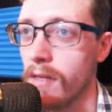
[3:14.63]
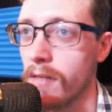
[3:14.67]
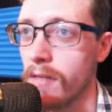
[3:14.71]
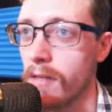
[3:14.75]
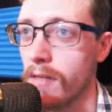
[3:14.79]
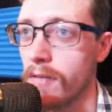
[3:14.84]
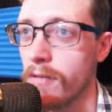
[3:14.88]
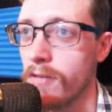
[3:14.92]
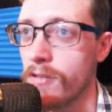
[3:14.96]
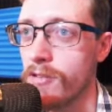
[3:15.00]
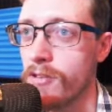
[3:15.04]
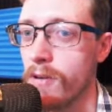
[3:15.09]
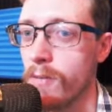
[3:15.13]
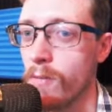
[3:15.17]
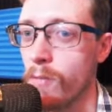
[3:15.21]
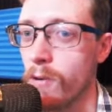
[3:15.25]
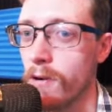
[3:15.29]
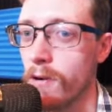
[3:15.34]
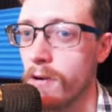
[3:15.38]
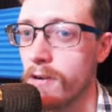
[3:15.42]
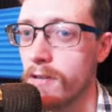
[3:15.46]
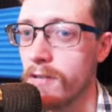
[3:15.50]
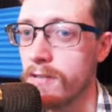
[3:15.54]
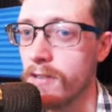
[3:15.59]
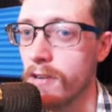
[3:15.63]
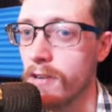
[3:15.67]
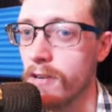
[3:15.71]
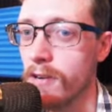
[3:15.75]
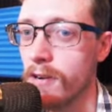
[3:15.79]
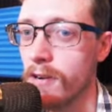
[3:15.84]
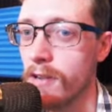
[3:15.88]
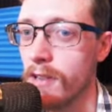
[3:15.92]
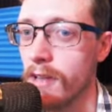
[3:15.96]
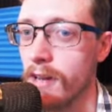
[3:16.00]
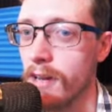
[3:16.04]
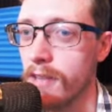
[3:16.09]
The gym workers aren't
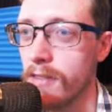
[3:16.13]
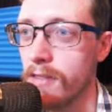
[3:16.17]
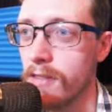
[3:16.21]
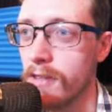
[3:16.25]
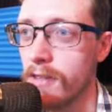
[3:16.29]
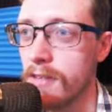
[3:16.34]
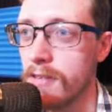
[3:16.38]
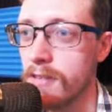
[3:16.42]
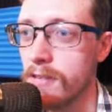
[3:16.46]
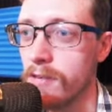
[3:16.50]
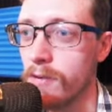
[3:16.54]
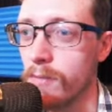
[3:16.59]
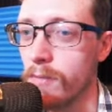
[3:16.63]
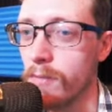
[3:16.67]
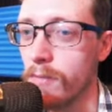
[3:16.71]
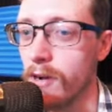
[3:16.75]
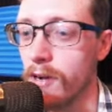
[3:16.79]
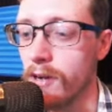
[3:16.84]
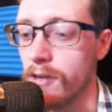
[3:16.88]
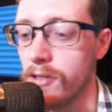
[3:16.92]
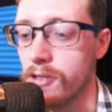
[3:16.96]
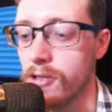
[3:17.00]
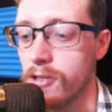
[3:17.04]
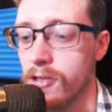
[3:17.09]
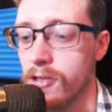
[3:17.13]
gonna like this oh, too much